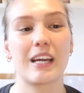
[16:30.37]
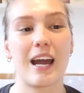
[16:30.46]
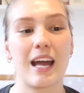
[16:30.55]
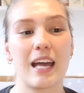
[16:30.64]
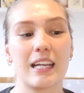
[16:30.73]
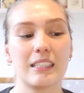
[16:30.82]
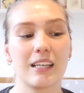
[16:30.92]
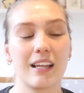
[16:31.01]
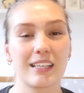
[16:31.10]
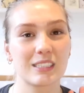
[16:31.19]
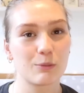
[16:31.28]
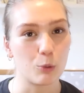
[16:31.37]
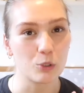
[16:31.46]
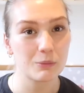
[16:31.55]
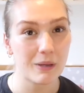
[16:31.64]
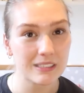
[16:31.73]
and like
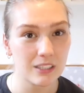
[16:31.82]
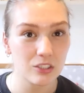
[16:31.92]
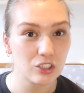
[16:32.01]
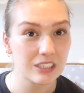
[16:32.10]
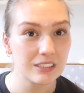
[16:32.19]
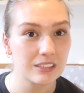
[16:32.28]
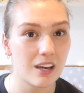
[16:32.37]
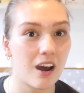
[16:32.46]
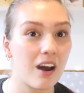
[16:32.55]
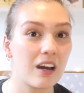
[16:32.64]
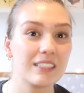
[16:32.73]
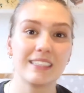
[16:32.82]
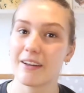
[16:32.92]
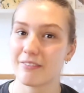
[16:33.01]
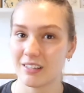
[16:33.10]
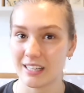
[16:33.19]
sports massages are
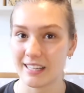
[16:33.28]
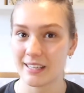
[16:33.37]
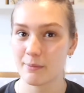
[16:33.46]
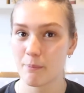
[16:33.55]
definitely